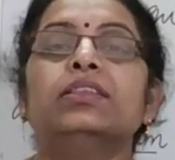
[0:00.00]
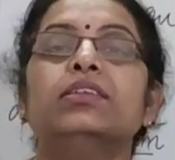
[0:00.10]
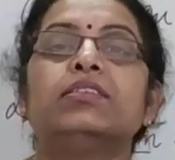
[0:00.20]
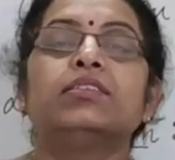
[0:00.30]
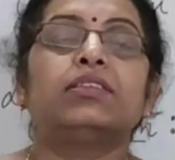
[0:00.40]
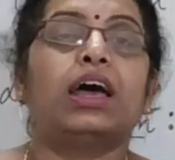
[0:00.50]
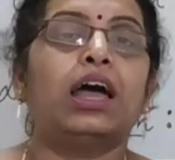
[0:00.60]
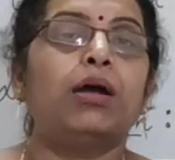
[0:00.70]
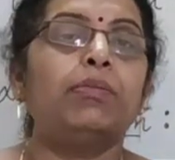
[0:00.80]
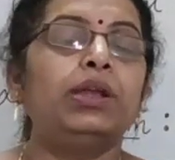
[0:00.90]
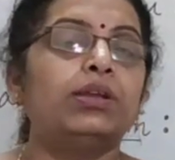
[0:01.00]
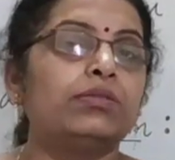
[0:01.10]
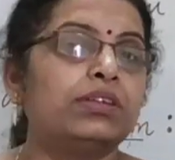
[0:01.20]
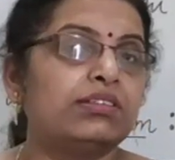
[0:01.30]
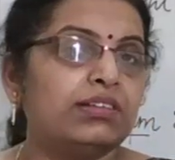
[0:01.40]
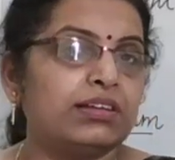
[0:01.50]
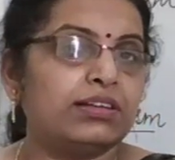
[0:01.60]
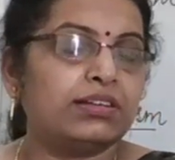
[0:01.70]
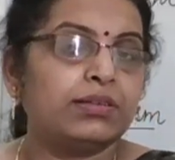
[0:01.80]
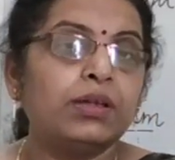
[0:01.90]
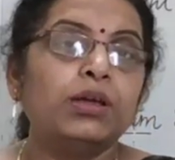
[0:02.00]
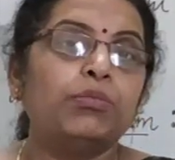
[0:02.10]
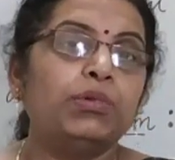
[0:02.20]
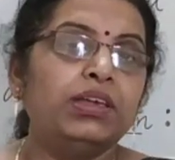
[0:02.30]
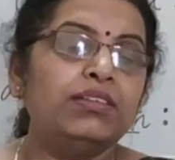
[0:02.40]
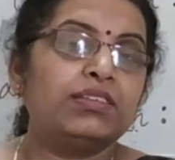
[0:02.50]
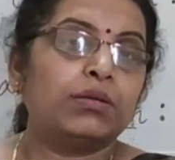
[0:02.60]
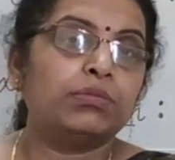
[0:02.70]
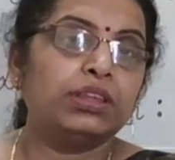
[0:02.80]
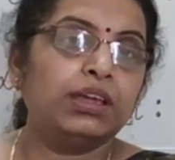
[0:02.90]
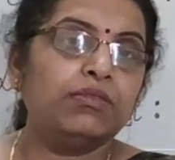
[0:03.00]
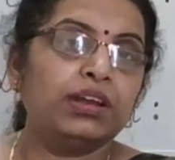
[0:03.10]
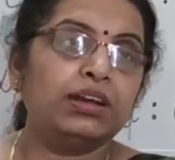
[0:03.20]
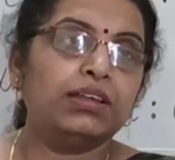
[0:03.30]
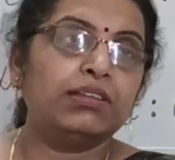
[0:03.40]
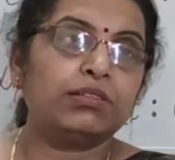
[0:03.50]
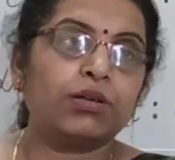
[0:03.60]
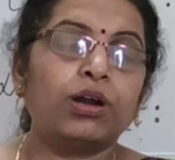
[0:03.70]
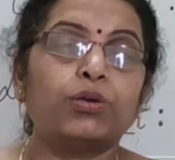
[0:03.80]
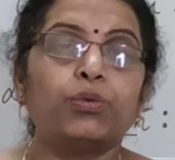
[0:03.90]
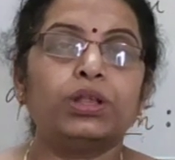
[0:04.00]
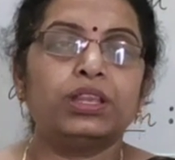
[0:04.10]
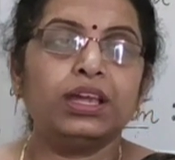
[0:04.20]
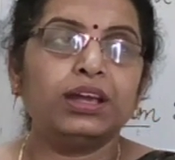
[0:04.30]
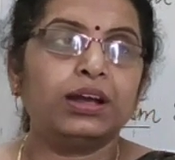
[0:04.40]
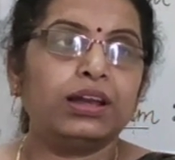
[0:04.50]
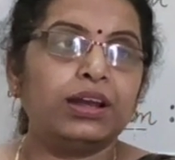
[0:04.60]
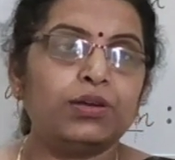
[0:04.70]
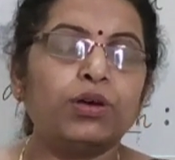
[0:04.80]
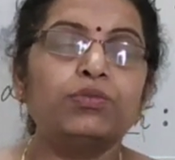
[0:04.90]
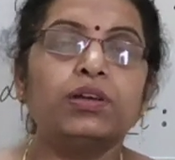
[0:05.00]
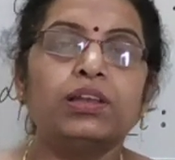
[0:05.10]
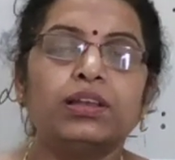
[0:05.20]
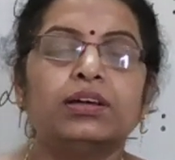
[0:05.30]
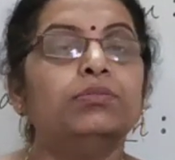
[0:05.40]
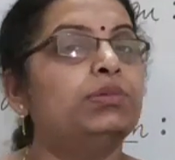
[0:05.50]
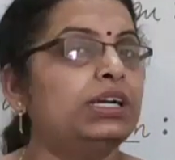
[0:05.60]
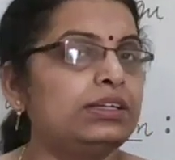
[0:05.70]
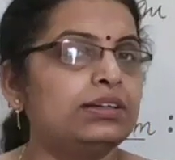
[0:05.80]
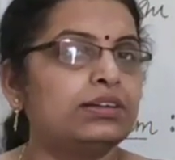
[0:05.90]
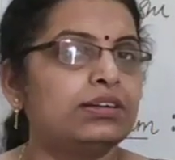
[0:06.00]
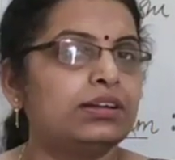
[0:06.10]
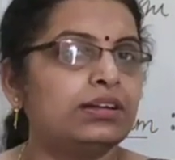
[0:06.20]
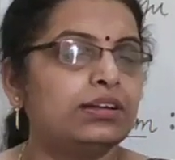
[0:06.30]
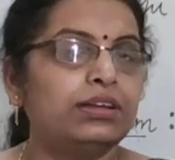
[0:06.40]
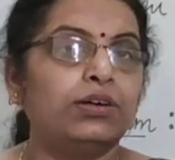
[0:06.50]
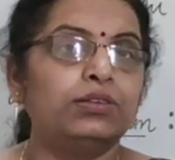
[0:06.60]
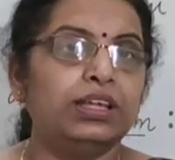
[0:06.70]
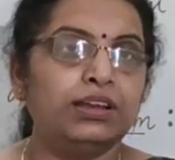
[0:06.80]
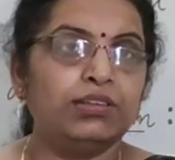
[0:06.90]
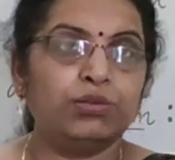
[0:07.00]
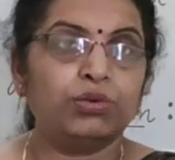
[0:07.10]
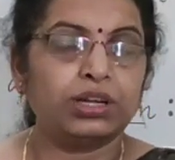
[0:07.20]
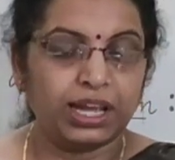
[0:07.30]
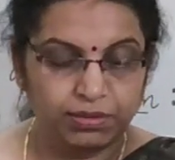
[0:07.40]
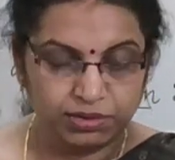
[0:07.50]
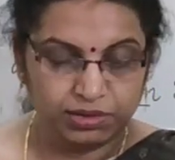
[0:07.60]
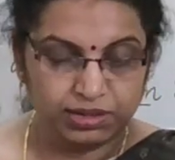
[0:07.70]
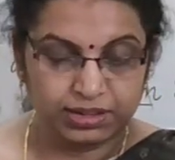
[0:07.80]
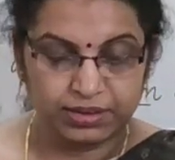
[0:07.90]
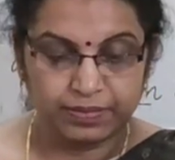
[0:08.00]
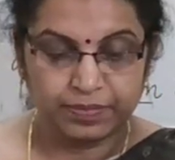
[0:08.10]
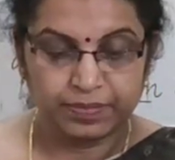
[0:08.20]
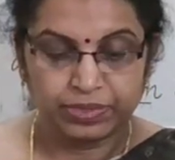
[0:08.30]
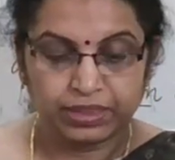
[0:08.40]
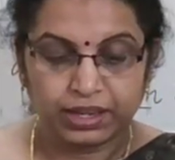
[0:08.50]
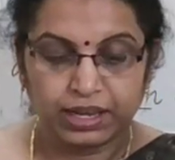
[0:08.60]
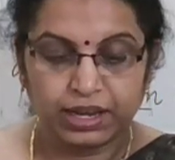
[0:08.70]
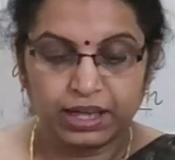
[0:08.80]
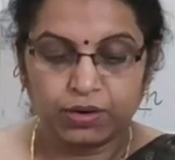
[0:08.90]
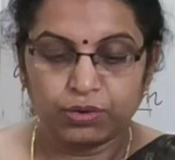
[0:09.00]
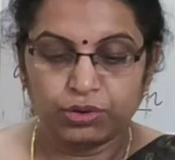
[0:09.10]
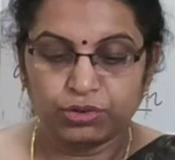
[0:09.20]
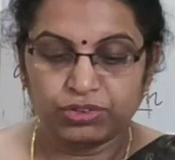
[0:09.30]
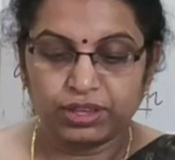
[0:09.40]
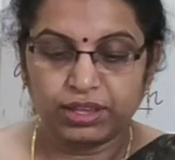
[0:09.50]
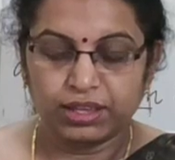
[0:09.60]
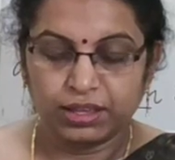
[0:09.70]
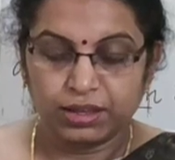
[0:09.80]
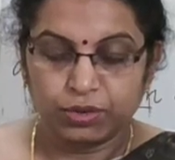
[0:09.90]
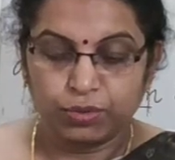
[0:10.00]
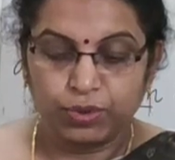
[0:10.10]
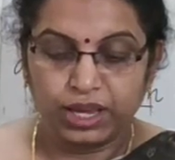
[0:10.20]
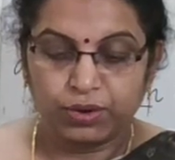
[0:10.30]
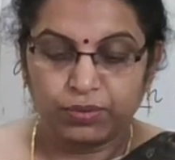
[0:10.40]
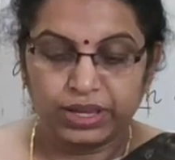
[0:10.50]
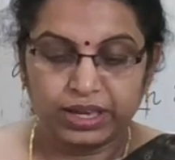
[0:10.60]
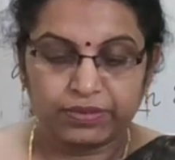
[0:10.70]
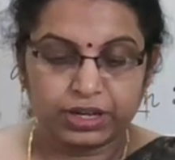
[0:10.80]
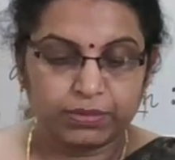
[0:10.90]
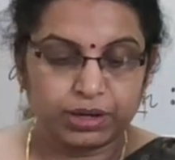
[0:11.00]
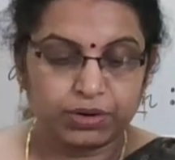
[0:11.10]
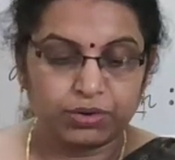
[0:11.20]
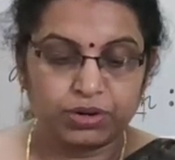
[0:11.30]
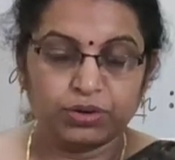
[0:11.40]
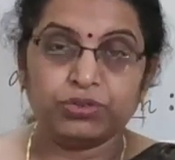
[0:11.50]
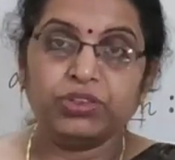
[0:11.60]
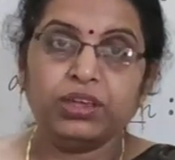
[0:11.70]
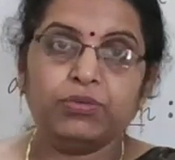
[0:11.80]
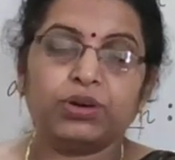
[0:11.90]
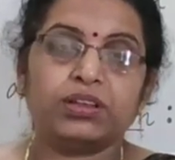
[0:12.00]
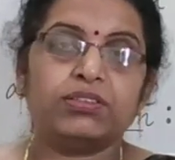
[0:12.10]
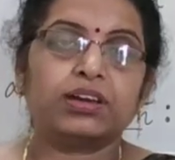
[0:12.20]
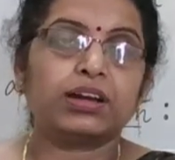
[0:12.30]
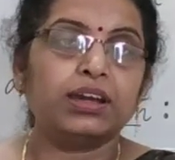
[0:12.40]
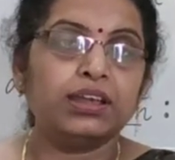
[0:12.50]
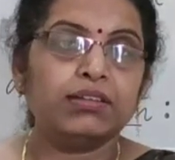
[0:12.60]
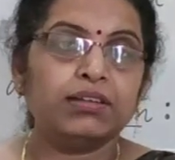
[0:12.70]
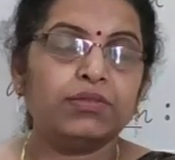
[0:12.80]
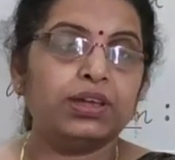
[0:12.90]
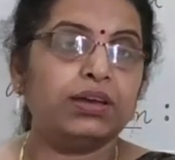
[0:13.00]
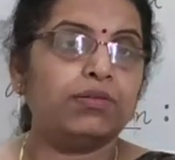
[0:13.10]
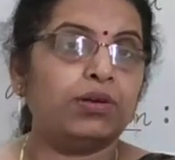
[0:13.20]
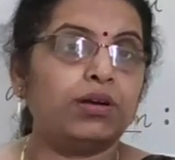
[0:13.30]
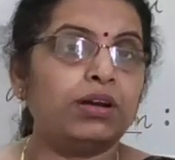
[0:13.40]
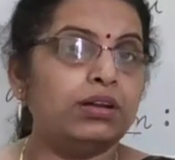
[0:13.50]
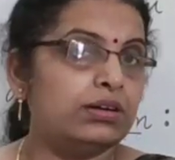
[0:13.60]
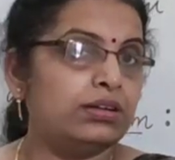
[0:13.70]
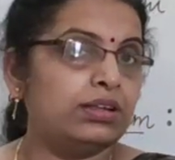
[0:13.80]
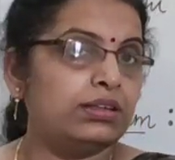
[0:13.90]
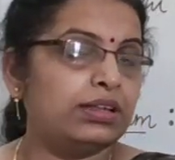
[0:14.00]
This is the habit of the children. Means something when it is taught, we think later on we will learn, but now there is no time to learn. And now you see where we have come out. Now see what is the condition. We have not learned